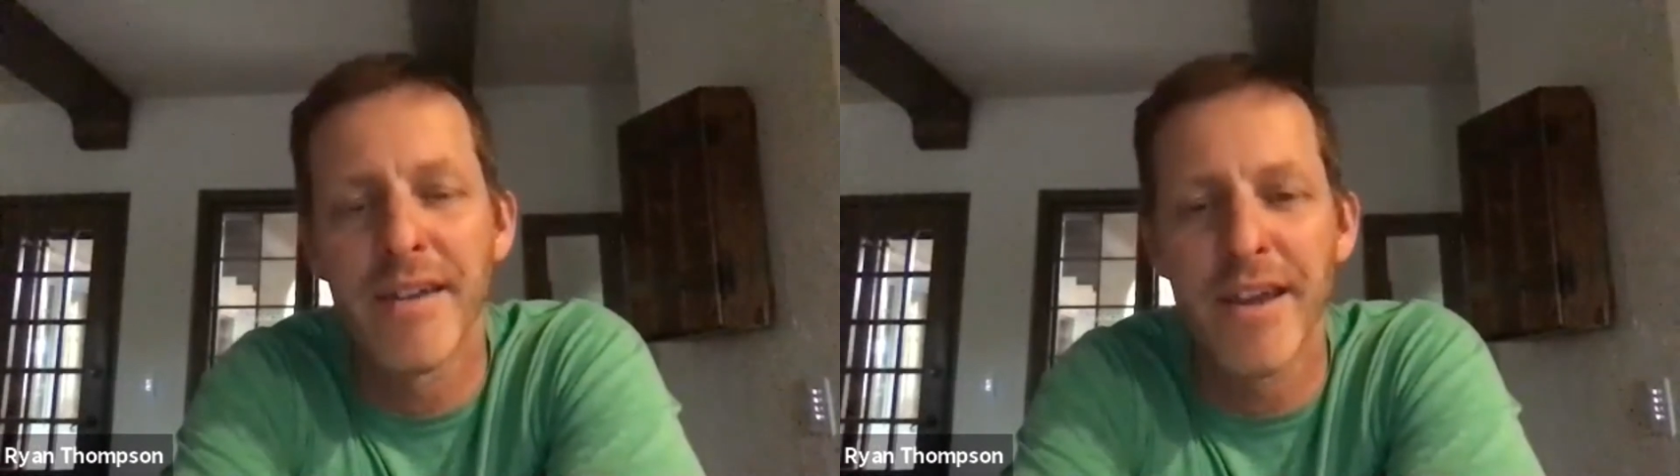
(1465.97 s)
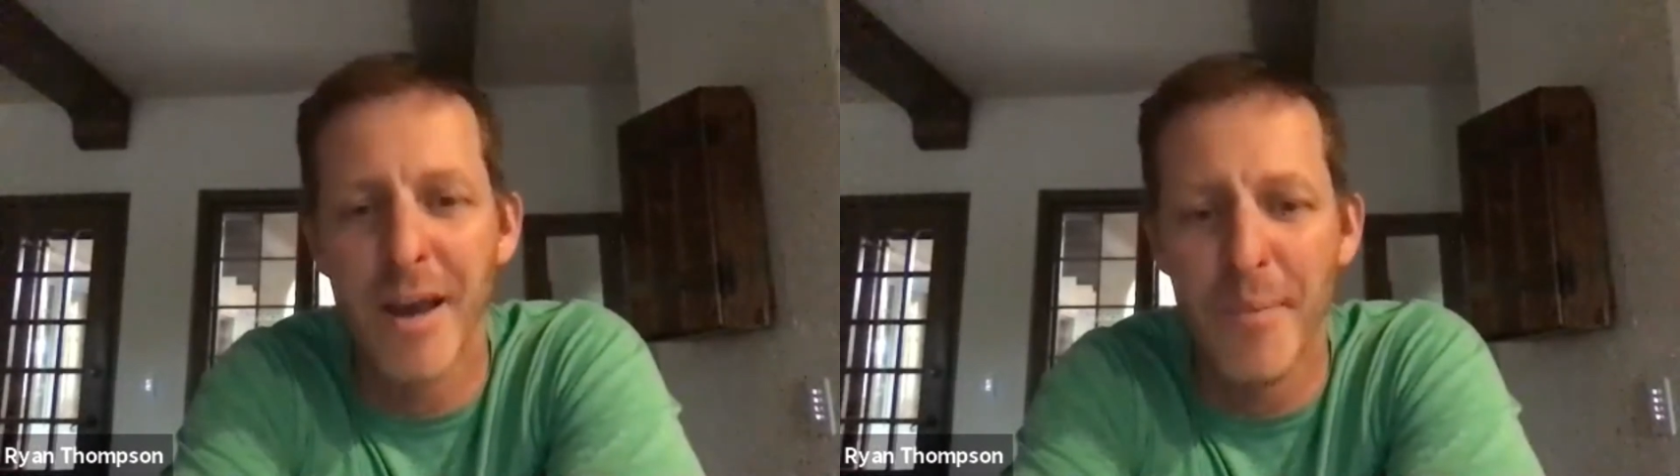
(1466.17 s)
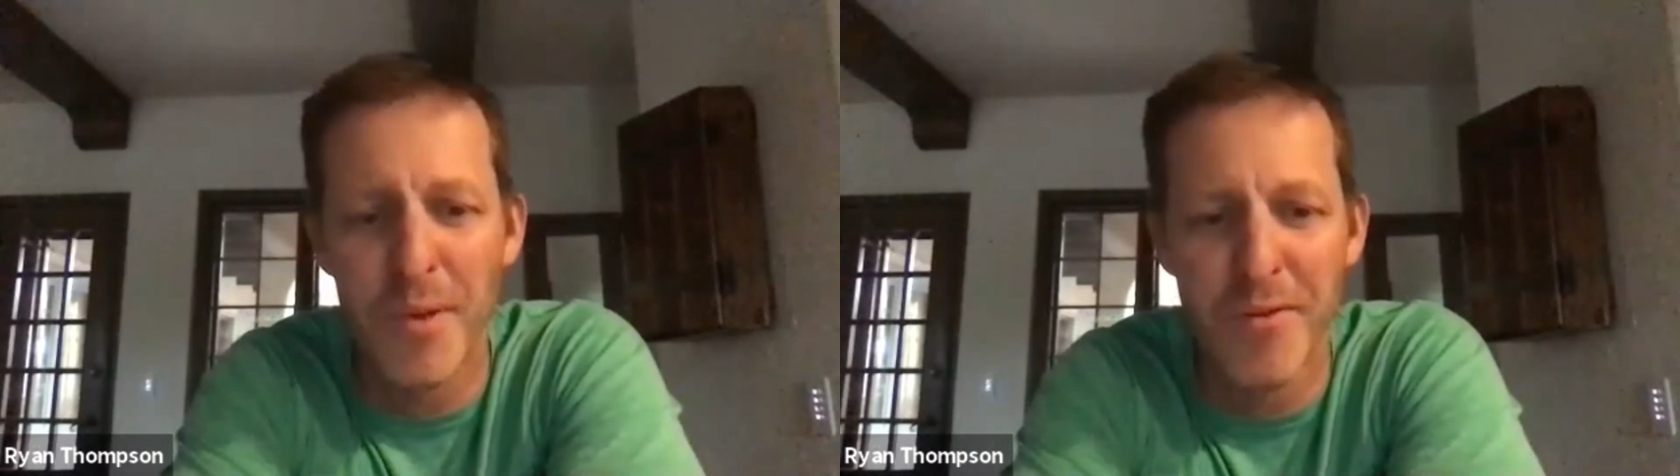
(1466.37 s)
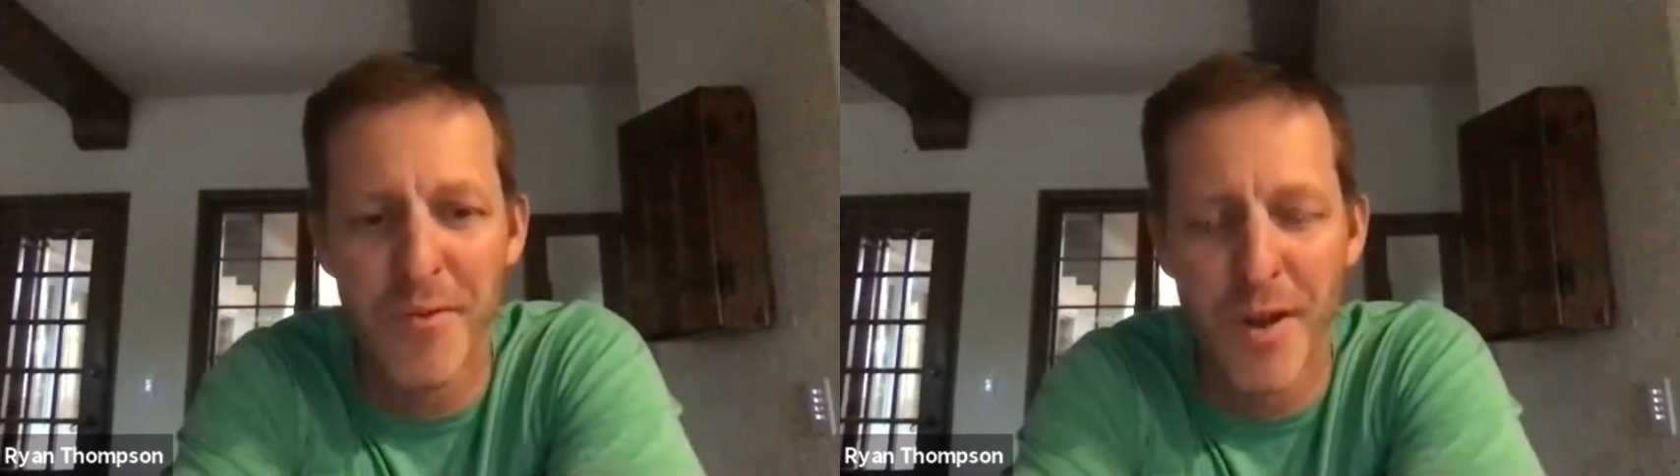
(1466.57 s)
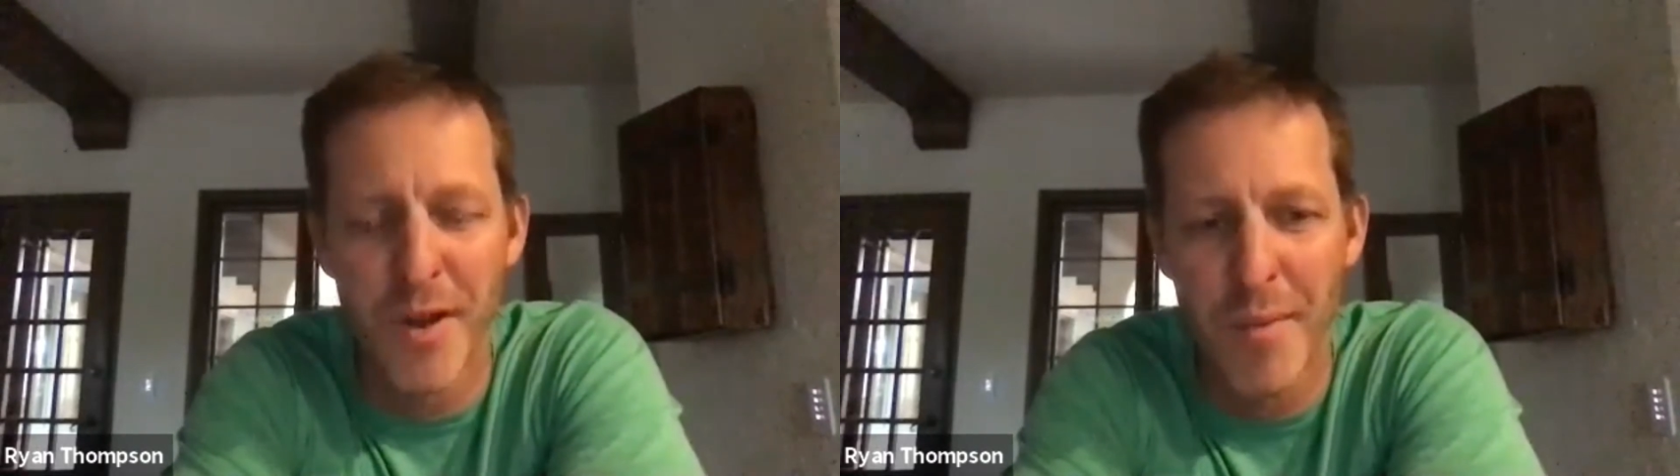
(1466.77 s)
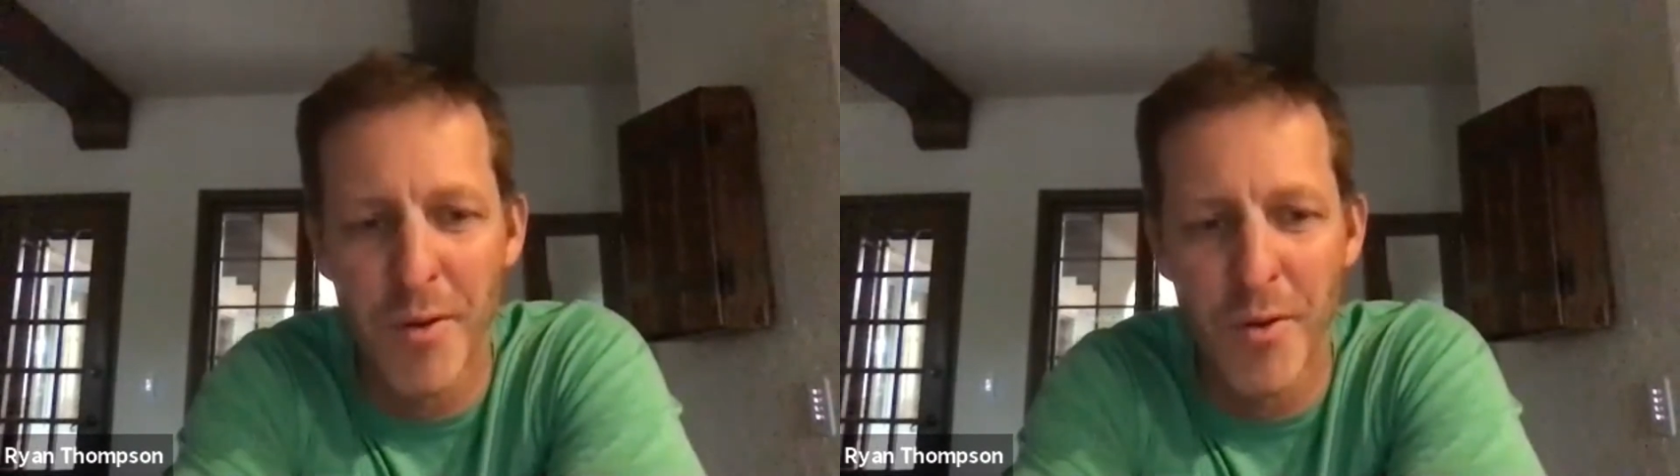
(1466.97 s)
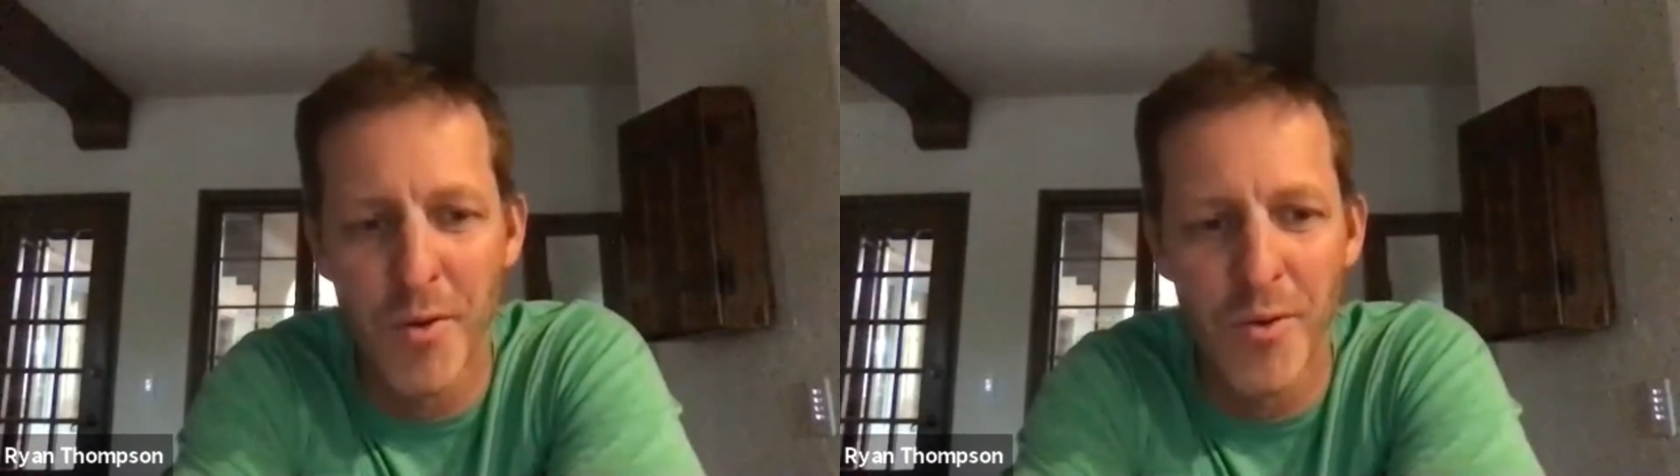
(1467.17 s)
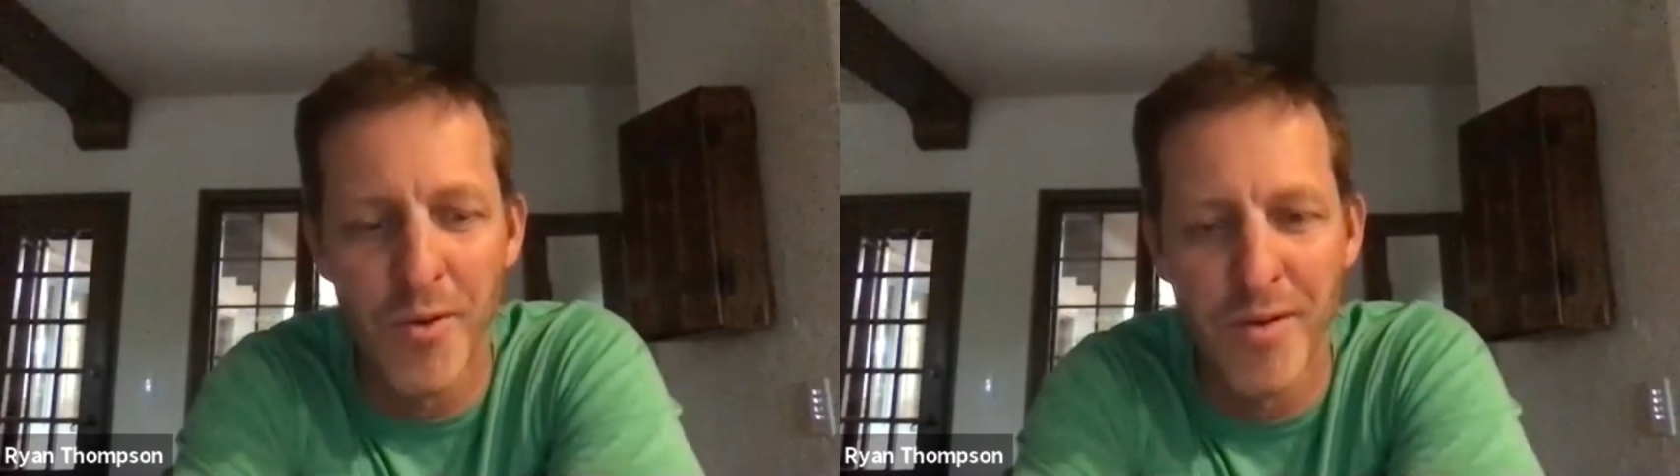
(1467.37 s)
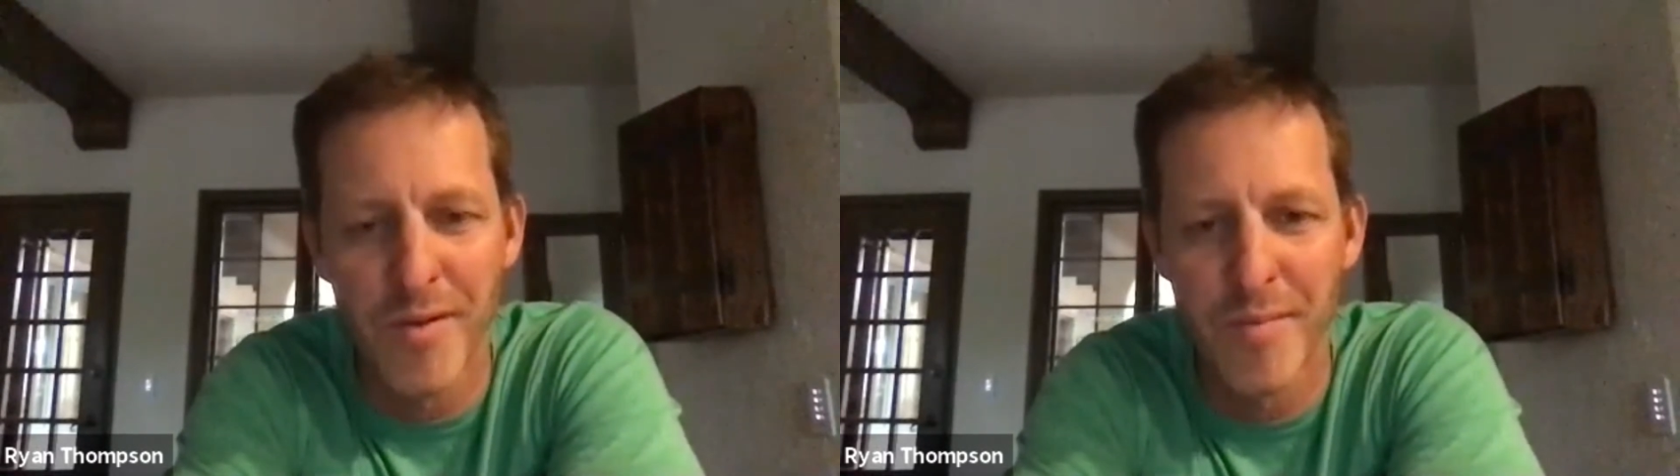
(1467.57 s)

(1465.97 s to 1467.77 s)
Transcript: a couple of phenomenal